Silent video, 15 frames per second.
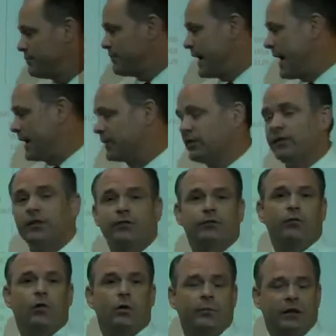impacts this
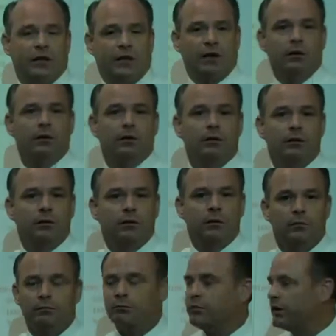formula
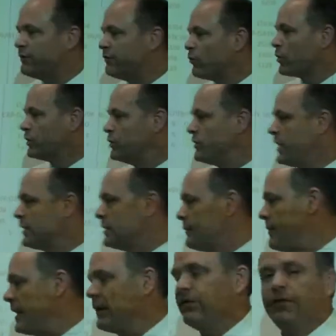before you get
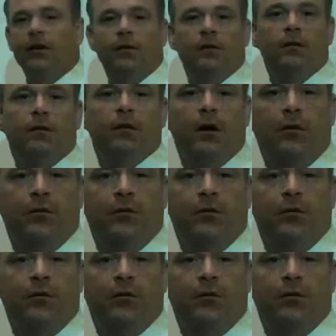the benefit